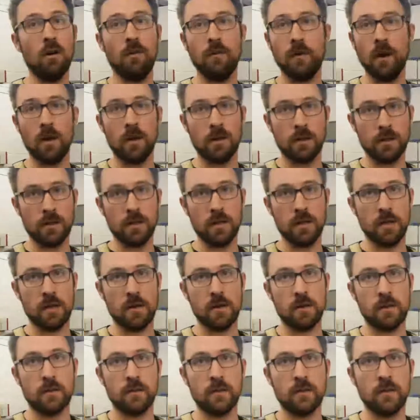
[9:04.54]

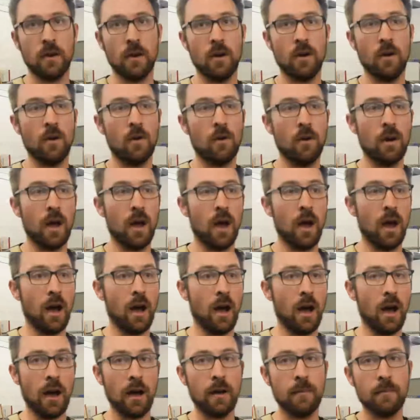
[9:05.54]
volunteer. So
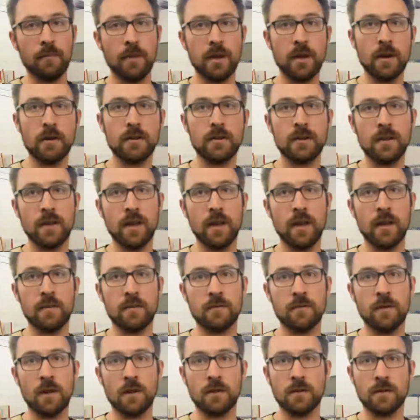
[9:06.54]
I'm here today
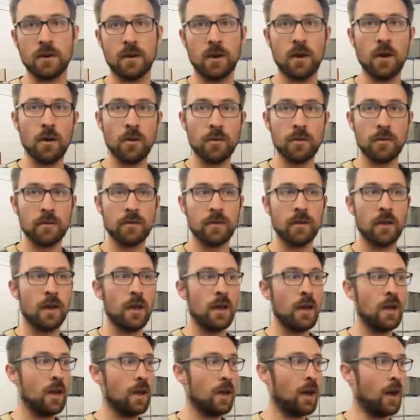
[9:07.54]
as a volunteer host,
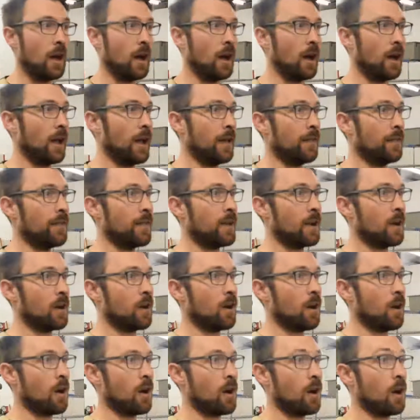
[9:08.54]
and
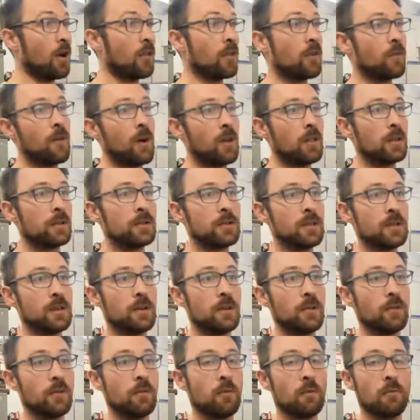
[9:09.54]
there are other
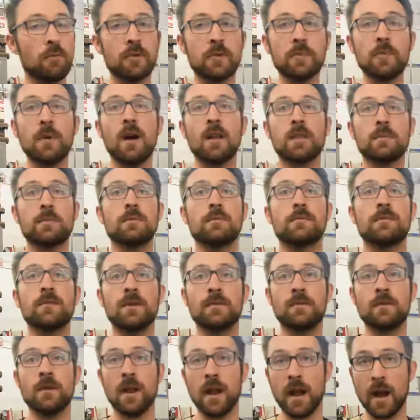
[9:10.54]
volunteers who are responsible for
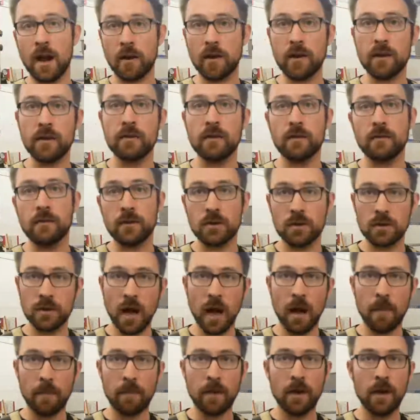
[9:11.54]
different areas of the
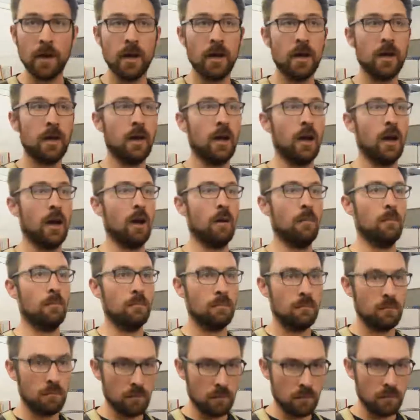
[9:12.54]
shop,
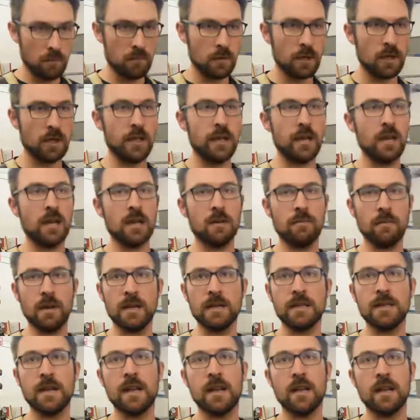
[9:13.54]
cleaning and
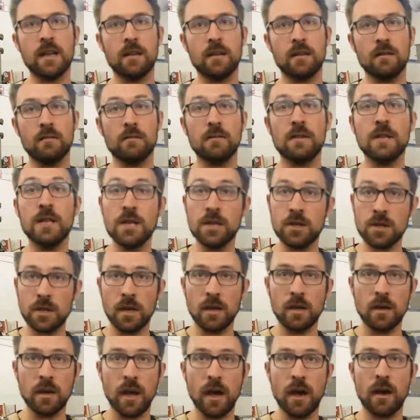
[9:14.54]
maintaining and
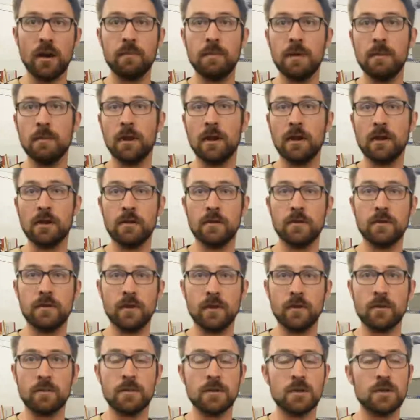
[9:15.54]
teaching people how to use
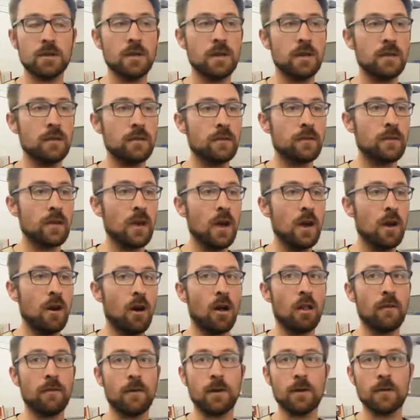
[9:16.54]
those machines.
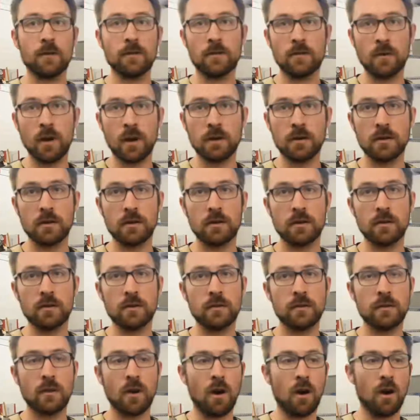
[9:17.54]
All of our
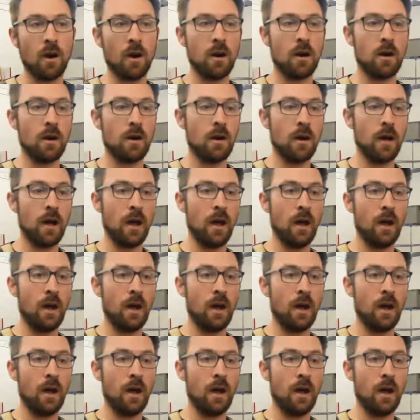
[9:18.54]
instructors are,